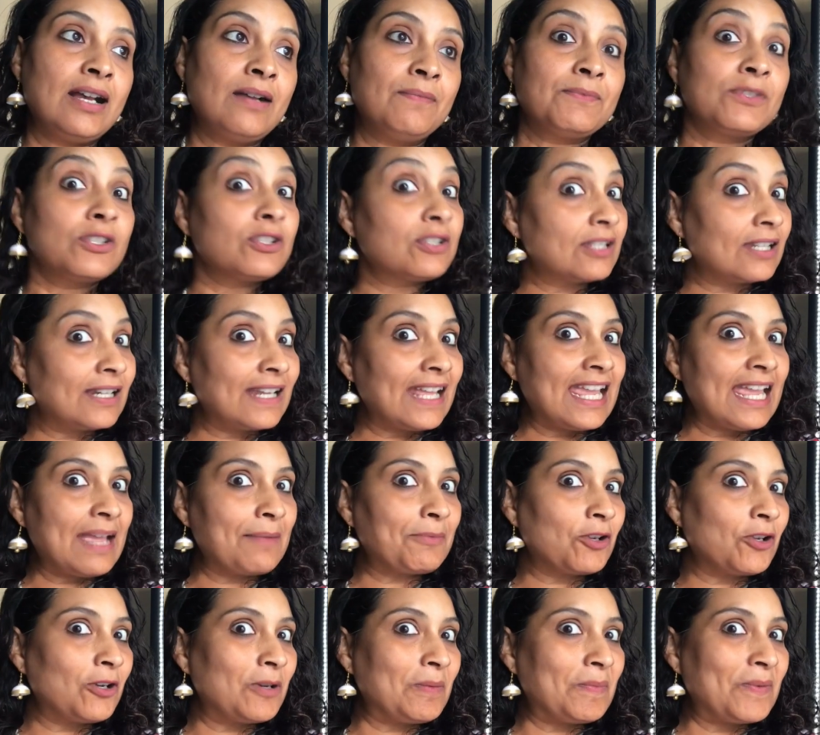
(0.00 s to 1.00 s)
So today
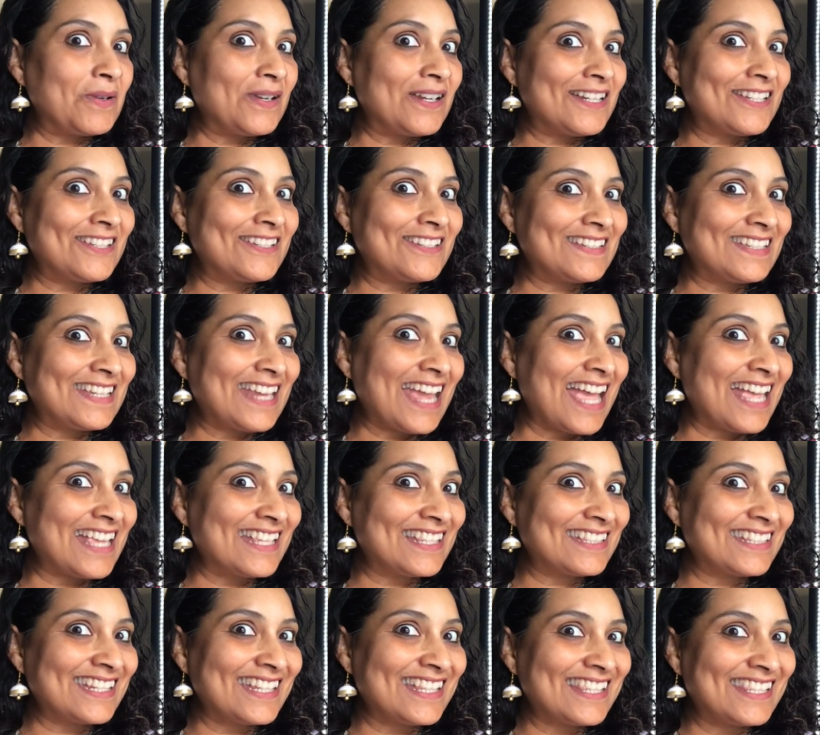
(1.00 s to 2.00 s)
I'm going to put it to
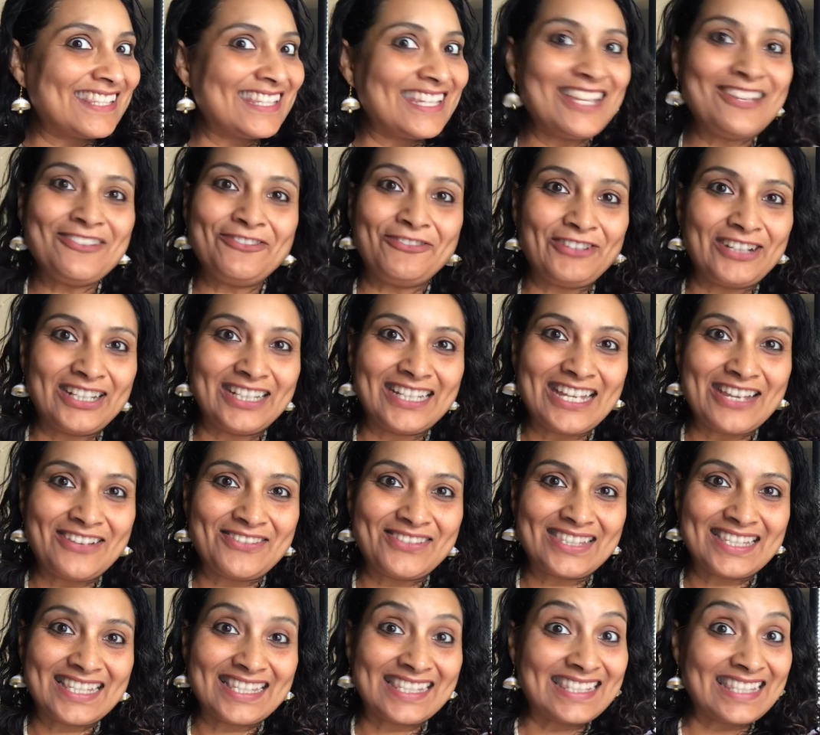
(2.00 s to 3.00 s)
test and see if it
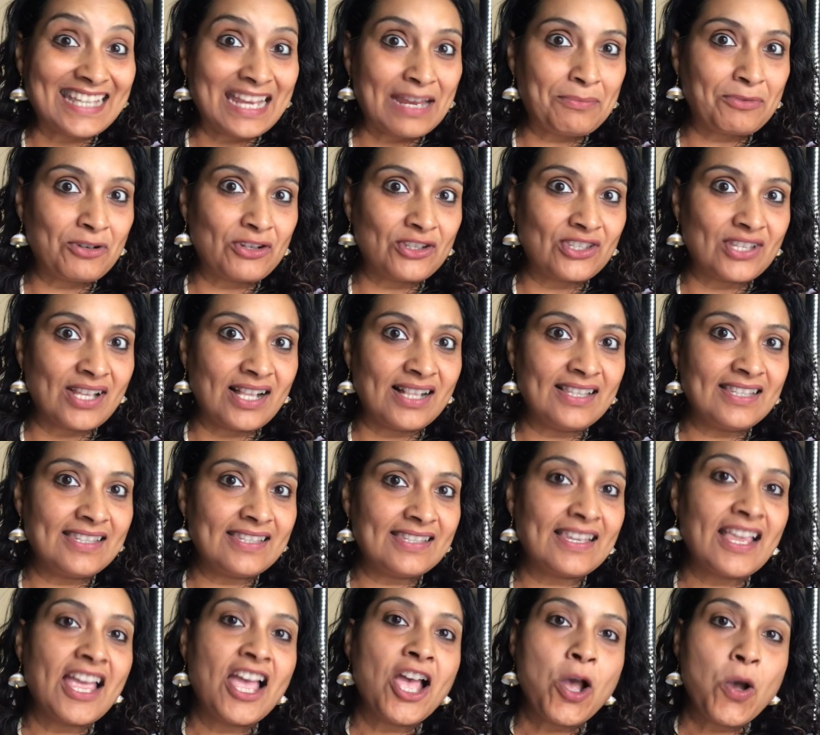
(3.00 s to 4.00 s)
gives the same
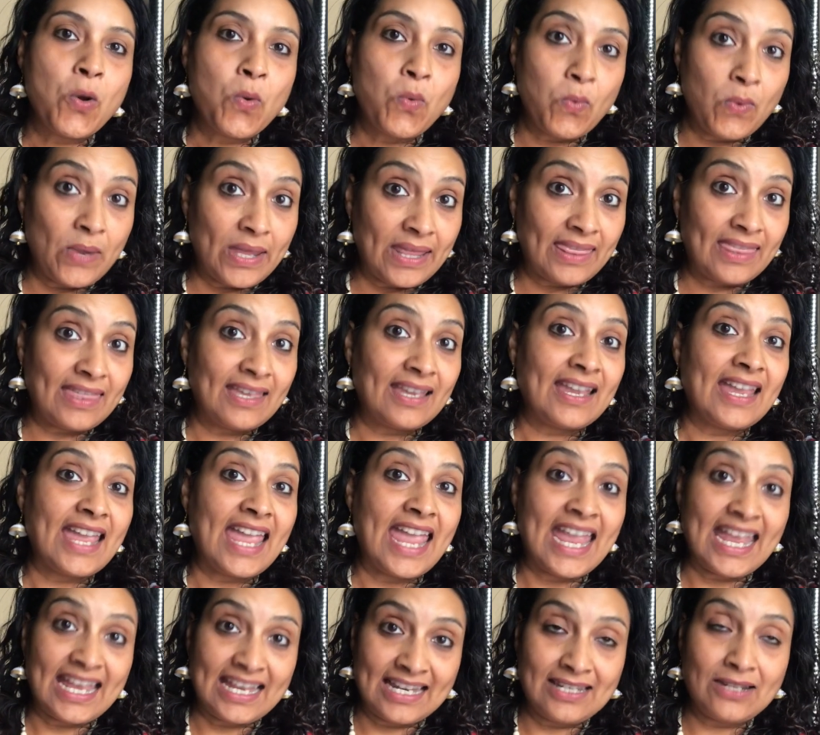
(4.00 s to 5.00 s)
results with
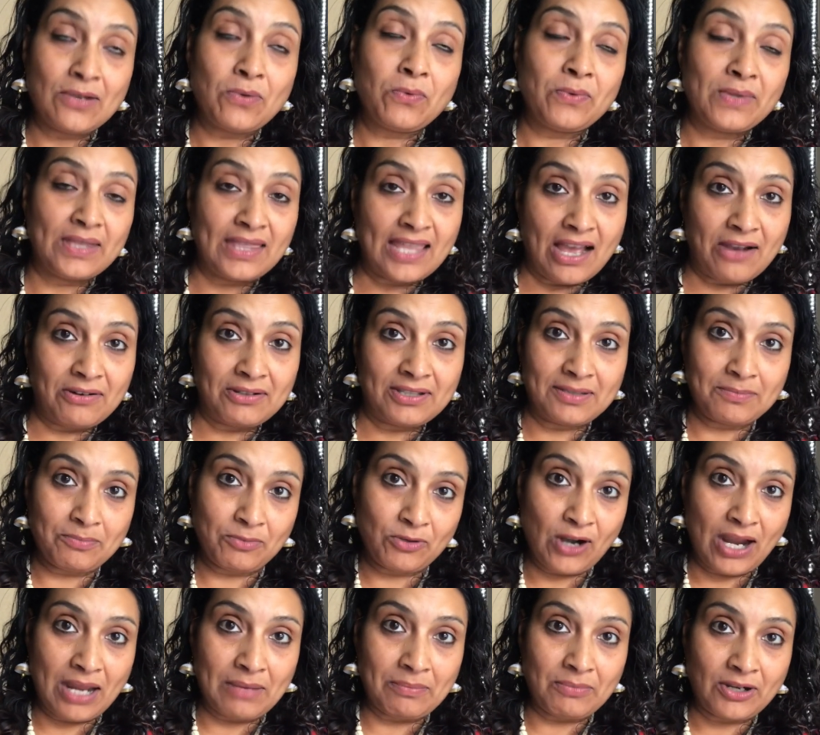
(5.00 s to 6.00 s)
and without the
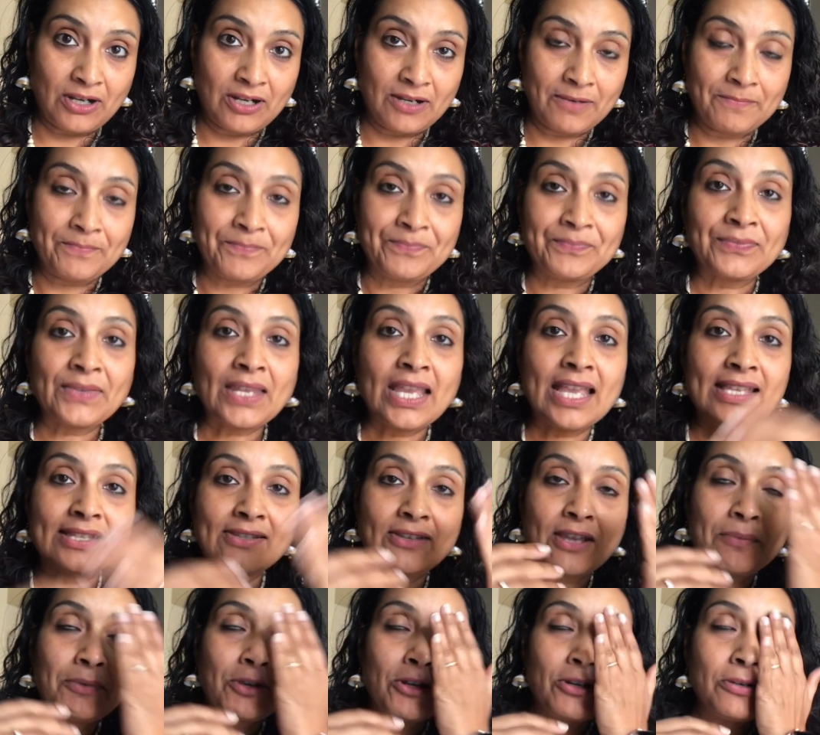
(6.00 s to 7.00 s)
primer.
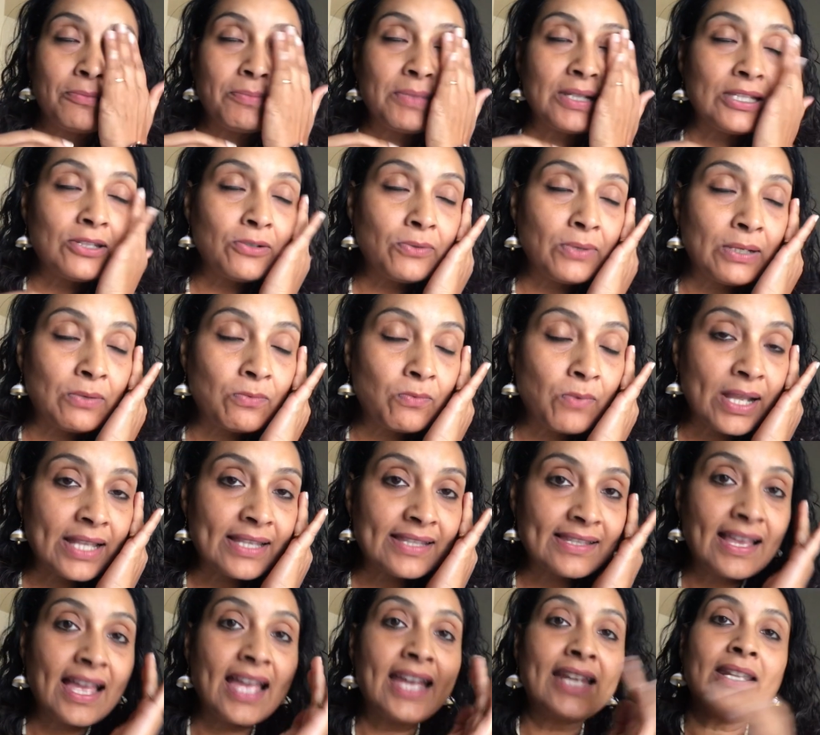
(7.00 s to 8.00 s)
So I'm going to be doing one
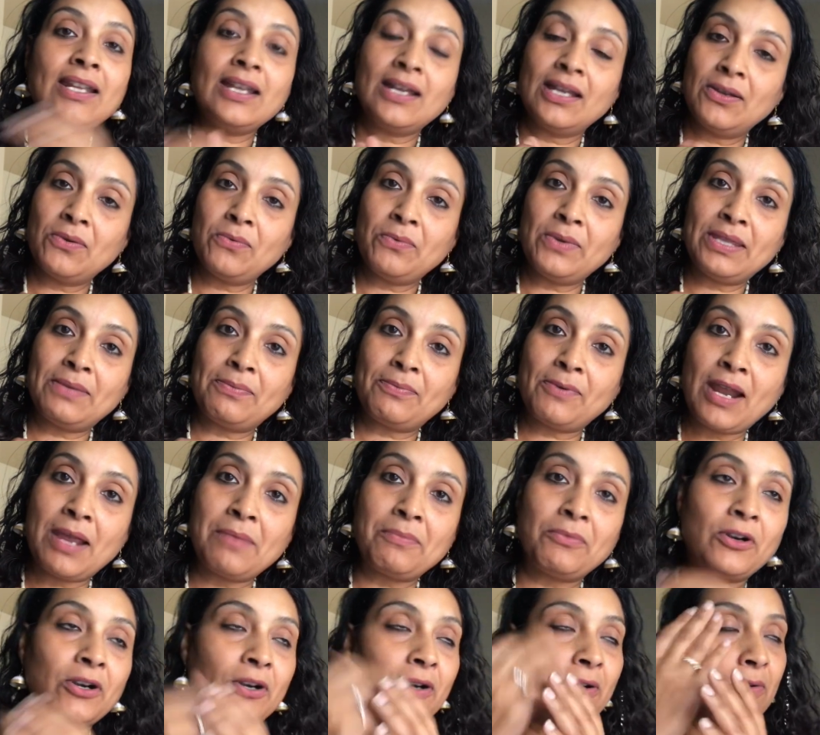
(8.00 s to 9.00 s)
side with
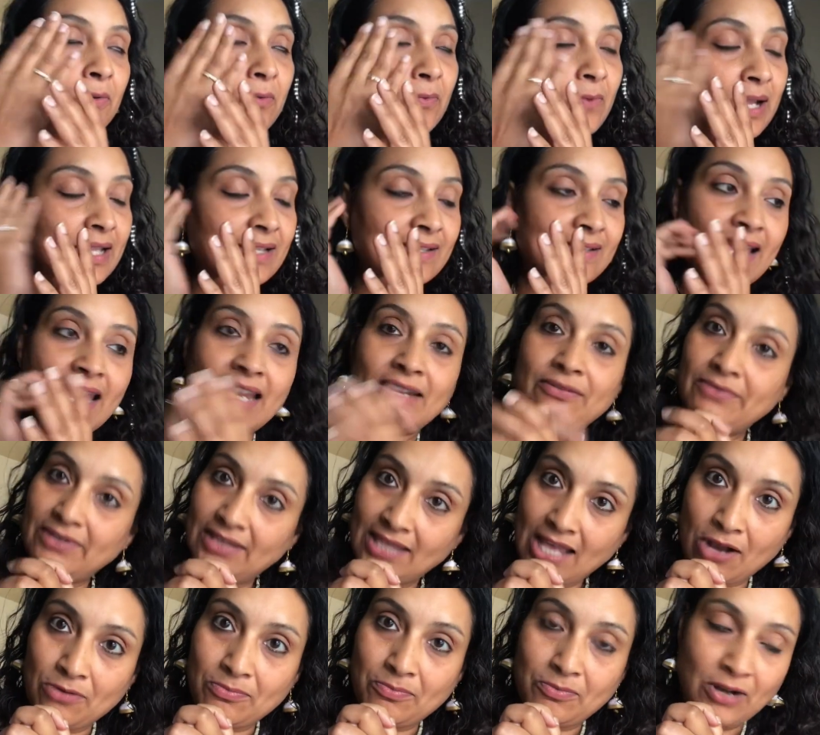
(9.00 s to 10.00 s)
primer, one side
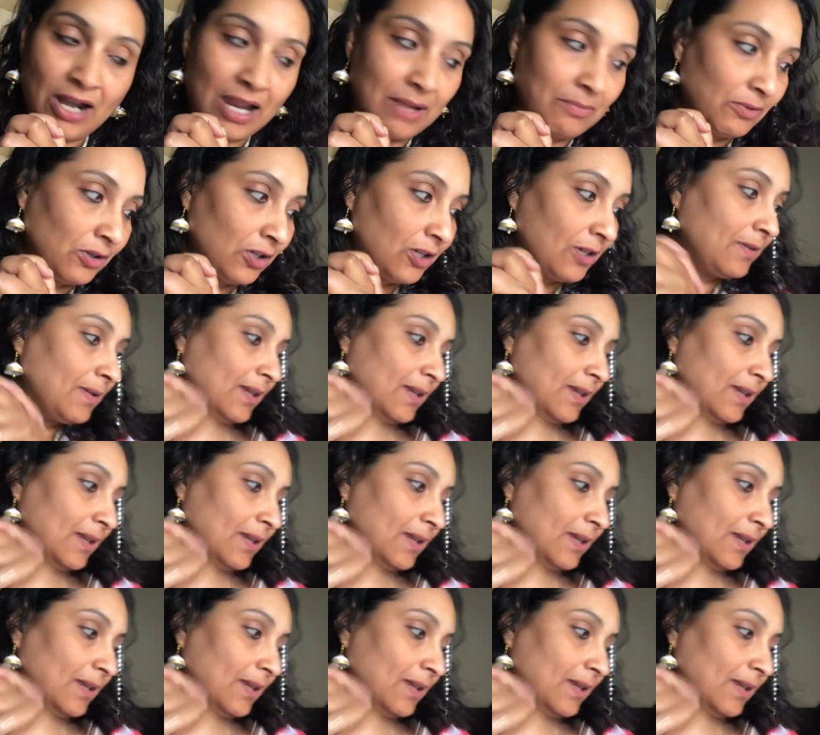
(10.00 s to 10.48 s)
without primer.